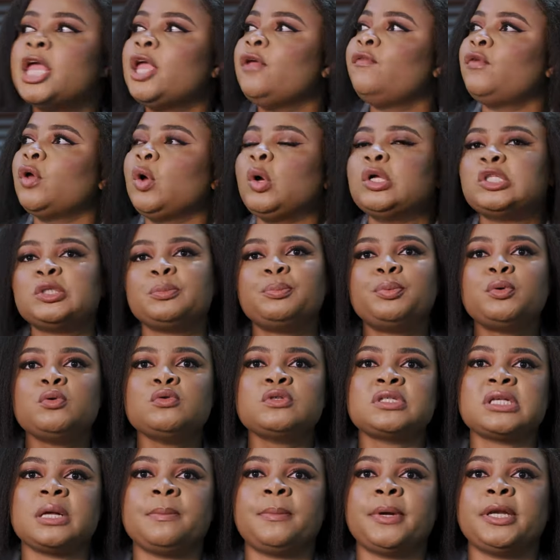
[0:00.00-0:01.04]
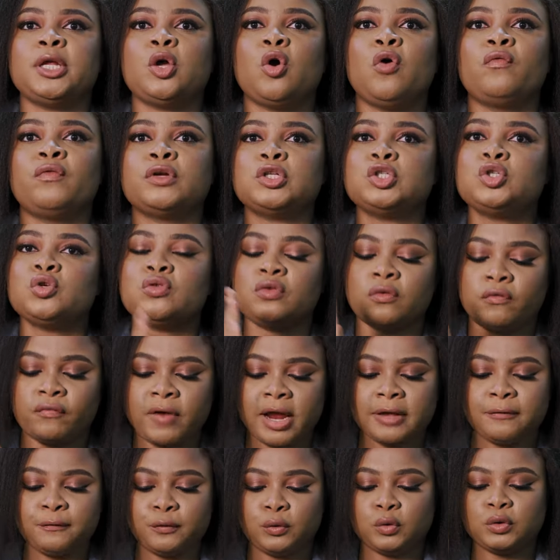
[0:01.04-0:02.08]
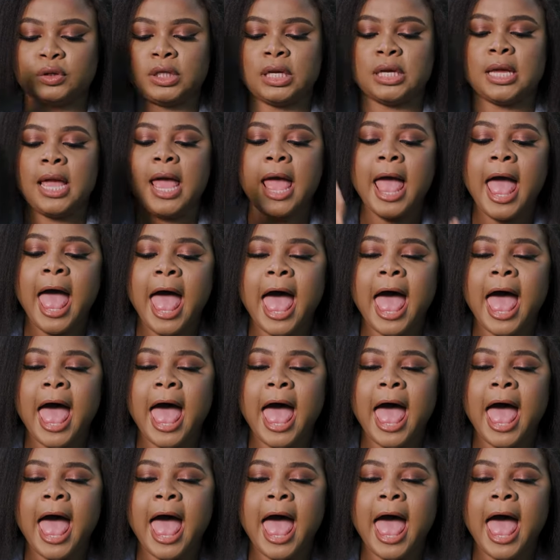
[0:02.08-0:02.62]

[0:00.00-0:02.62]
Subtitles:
If you're going to pull somebody over, do the rightful thing.